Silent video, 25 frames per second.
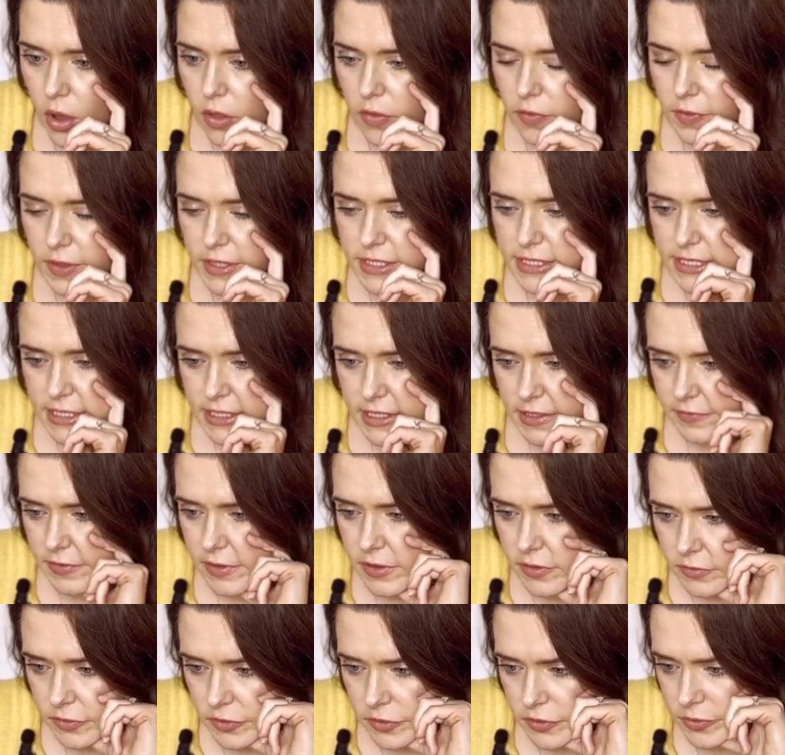This
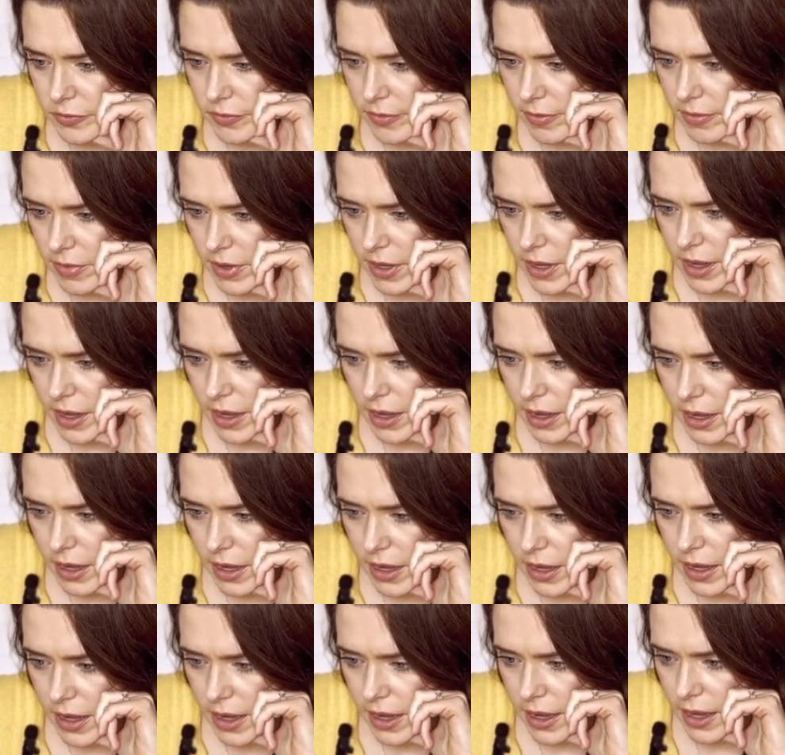living room
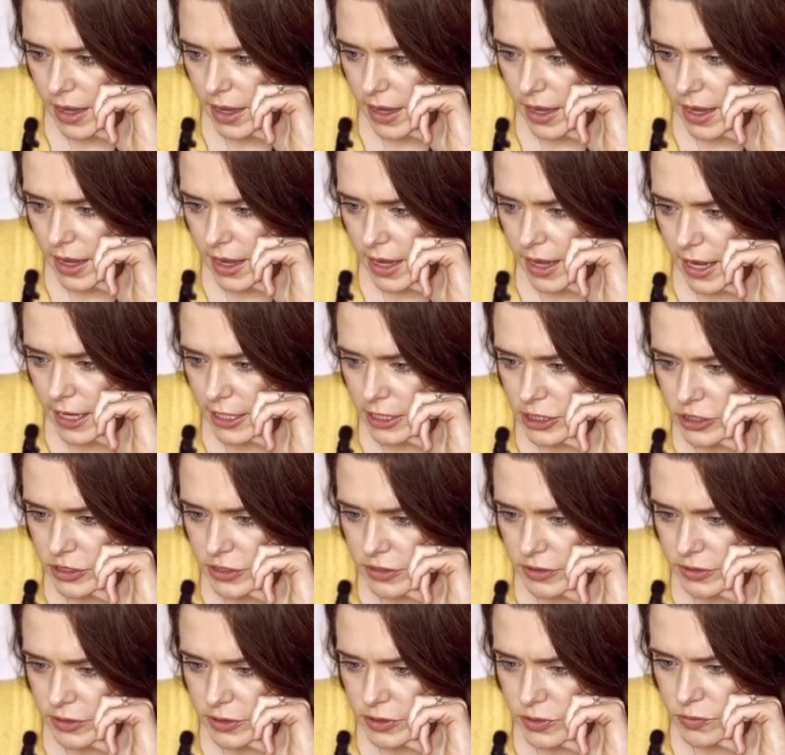
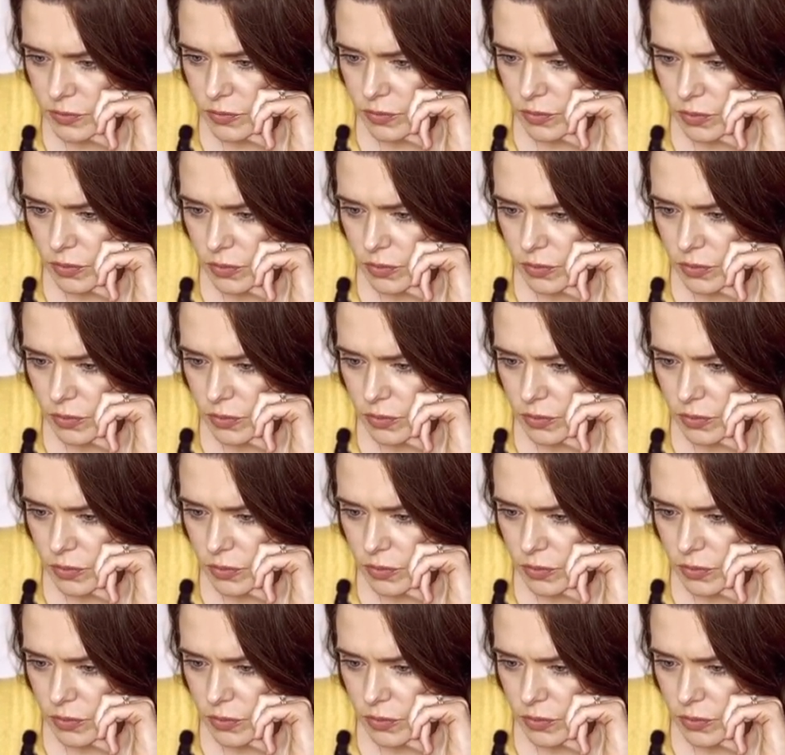actually looks